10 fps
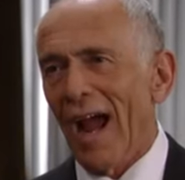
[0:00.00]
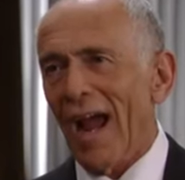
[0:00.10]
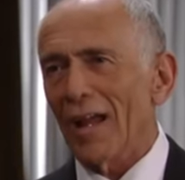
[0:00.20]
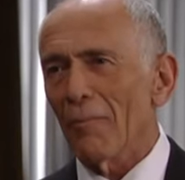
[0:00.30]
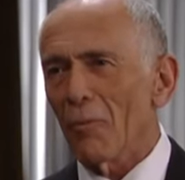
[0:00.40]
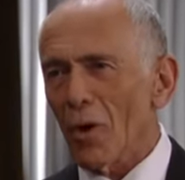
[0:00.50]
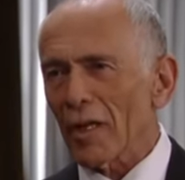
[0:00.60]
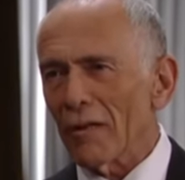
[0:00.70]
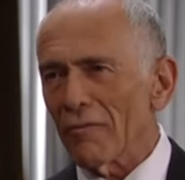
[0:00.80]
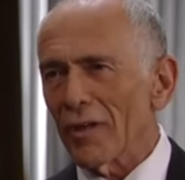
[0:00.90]
I am more
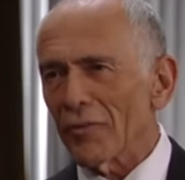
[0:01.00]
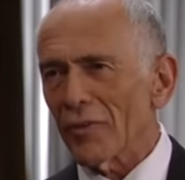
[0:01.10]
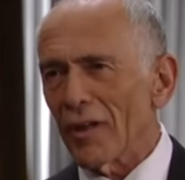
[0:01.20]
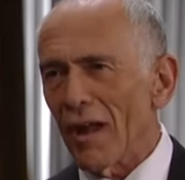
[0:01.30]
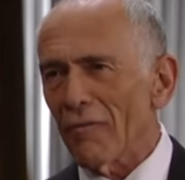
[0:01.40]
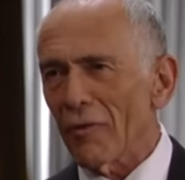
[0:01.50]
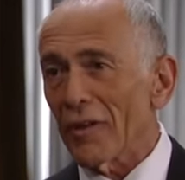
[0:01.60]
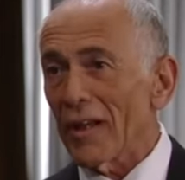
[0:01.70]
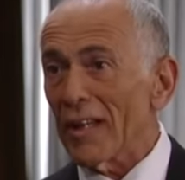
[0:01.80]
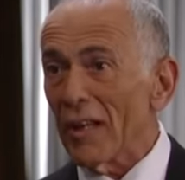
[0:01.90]
convinced than ever
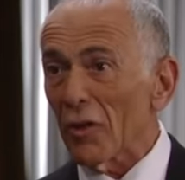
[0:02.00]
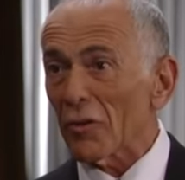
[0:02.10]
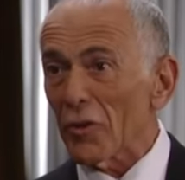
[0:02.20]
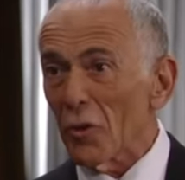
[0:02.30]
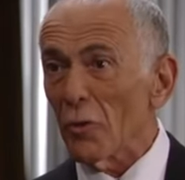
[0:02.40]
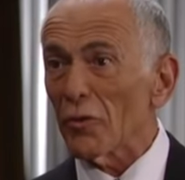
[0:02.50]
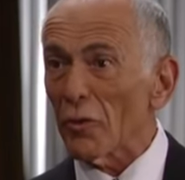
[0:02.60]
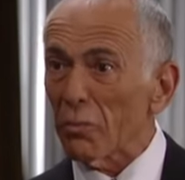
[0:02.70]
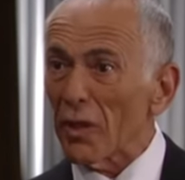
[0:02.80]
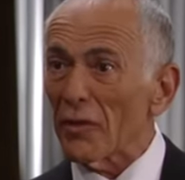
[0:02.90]
that ELQ is
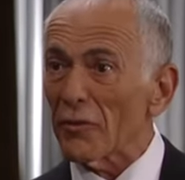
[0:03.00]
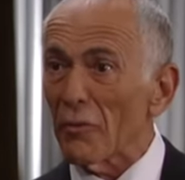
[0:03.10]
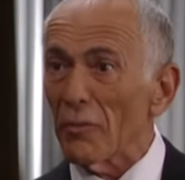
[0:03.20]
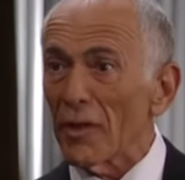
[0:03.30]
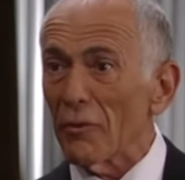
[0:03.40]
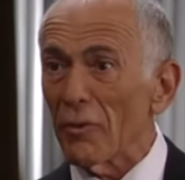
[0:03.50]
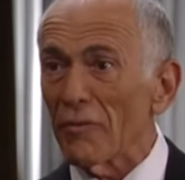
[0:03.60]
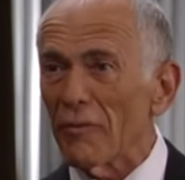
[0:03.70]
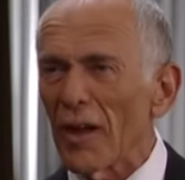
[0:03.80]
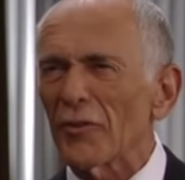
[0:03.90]
the place for me to
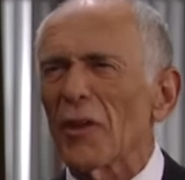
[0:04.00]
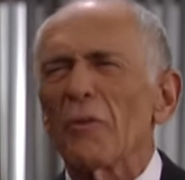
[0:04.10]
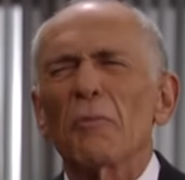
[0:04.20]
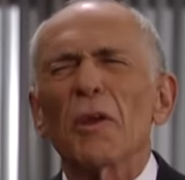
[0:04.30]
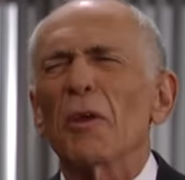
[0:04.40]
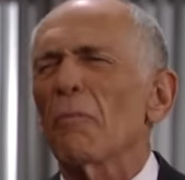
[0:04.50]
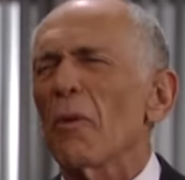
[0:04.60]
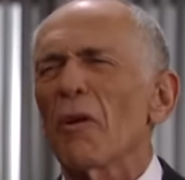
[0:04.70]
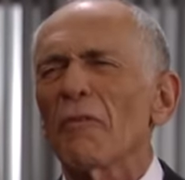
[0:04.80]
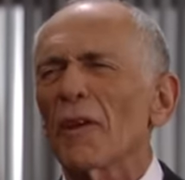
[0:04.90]
invest. It'd be a
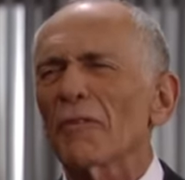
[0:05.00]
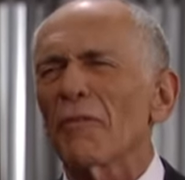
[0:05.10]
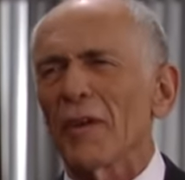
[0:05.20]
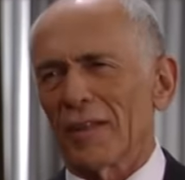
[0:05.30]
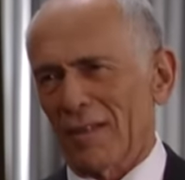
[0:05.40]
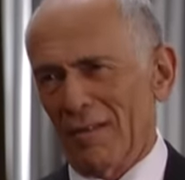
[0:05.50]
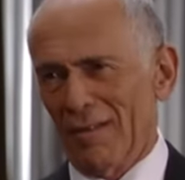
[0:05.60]
perfect fit.